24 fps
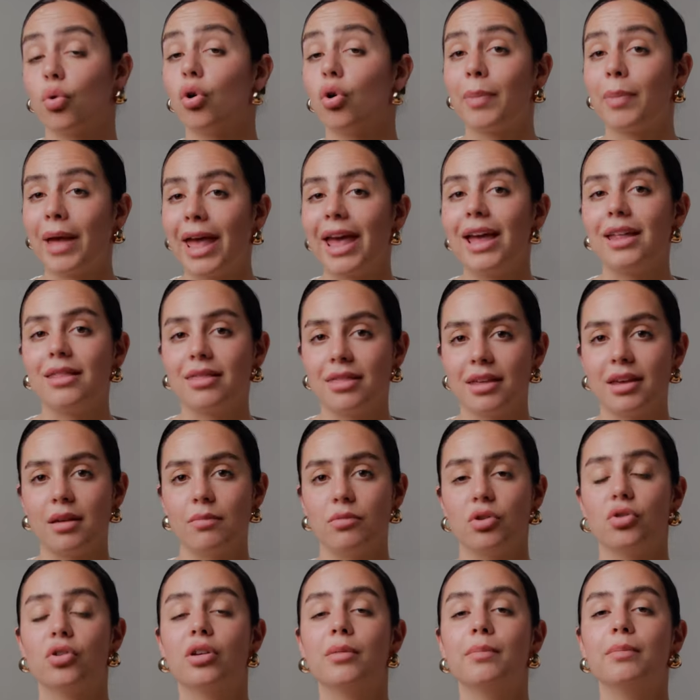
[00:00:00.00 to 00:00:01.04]
paid theme,
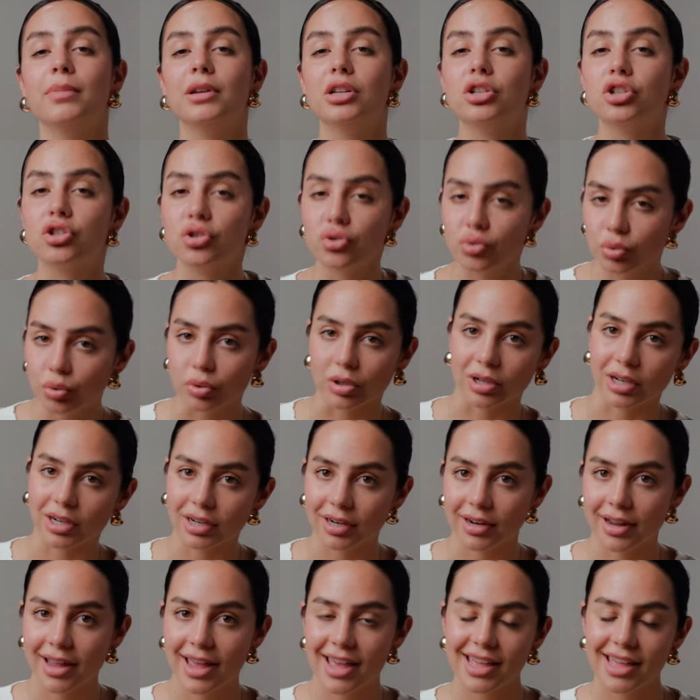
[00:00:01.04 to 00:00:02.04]
you can be sure